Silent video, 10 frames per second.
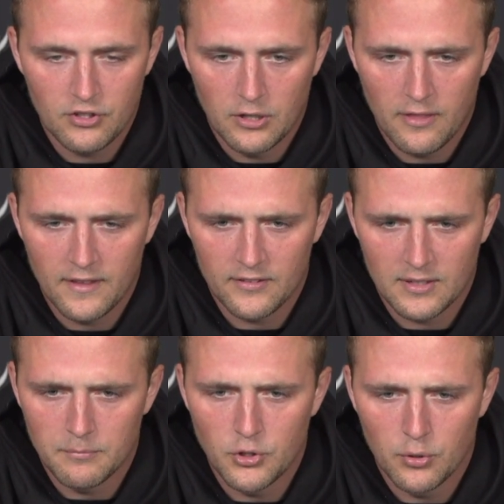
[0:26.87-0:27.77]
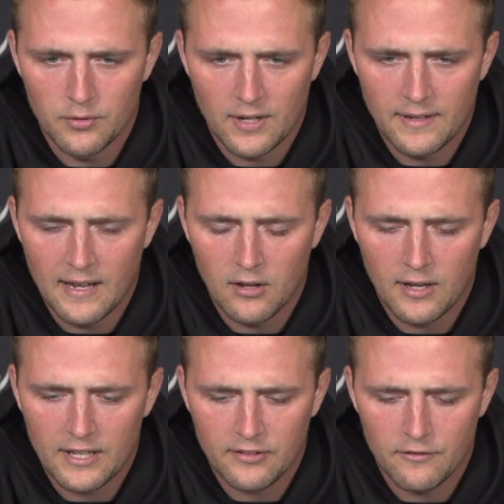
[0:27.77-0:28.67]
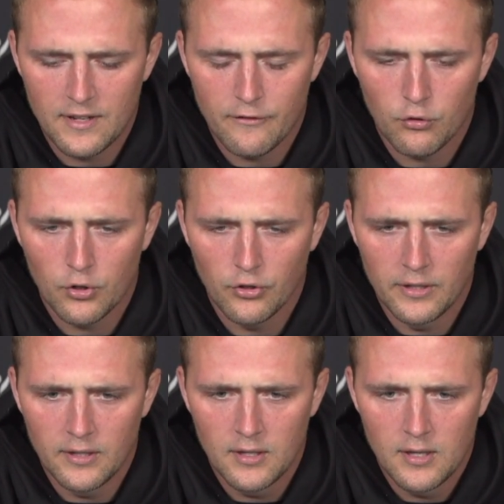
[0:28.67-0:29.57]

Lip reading: you know, the things that I'm doing right now. I guess I've never really